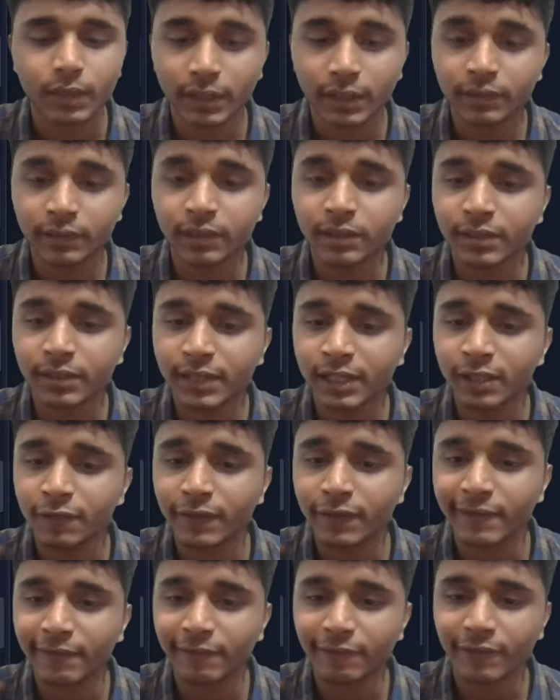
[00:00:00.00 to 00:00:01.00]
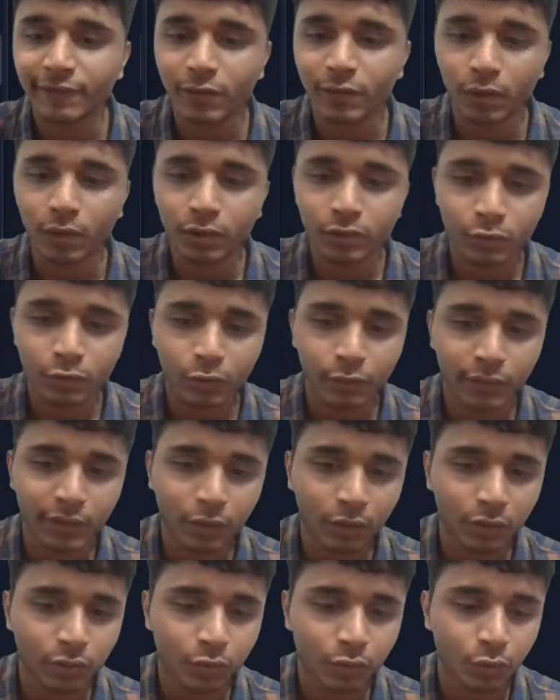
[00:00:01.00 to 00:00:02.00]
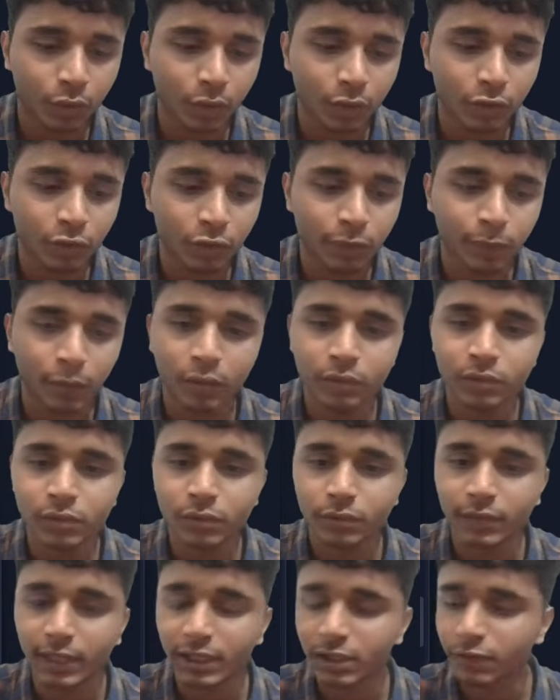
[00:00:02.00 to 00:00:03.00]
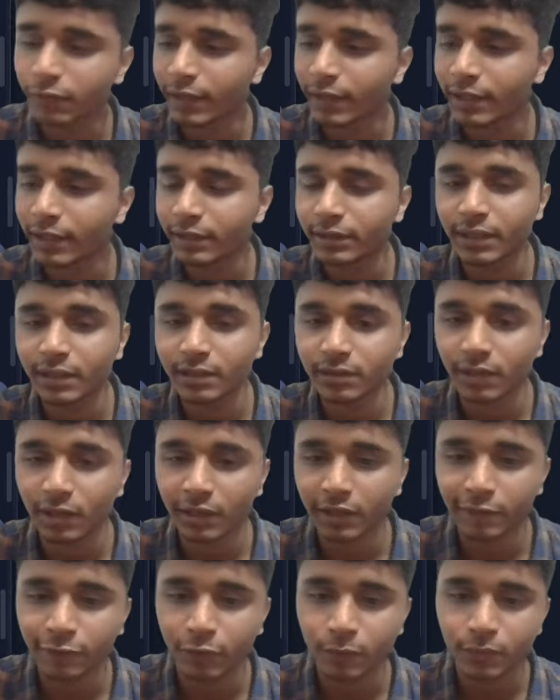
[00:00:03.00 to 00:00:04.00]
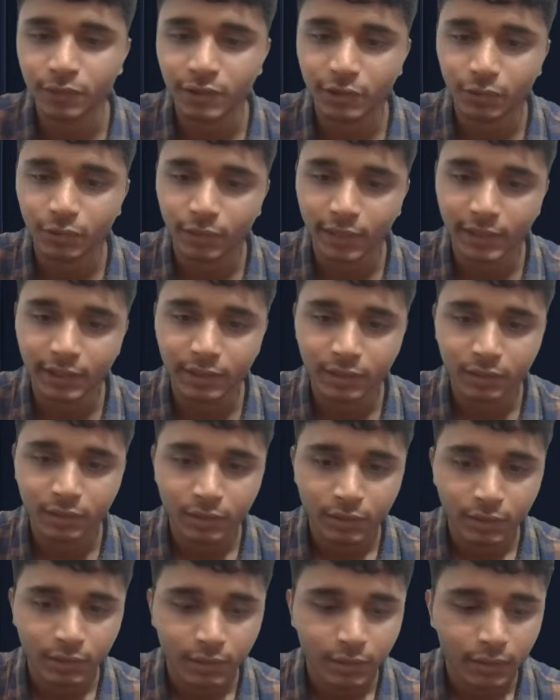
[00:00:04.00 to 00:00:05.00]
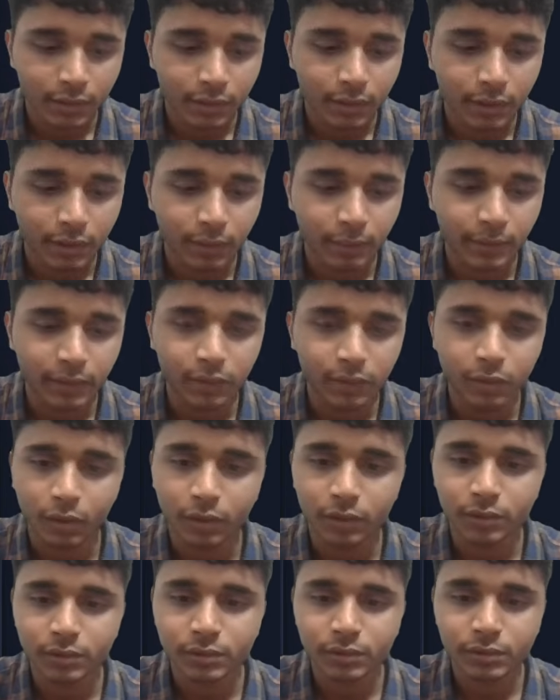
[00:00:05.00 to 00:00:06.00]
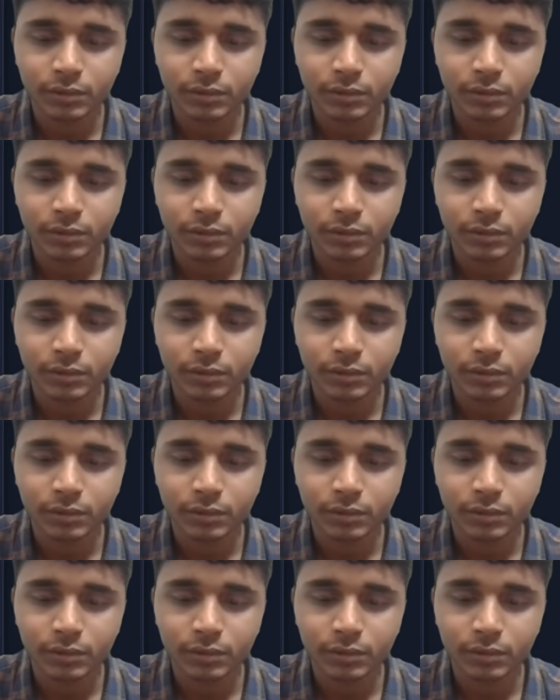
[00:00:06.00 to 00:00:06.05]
in this case we also will not go out of bounds, so that's why they starting from zero, right? Because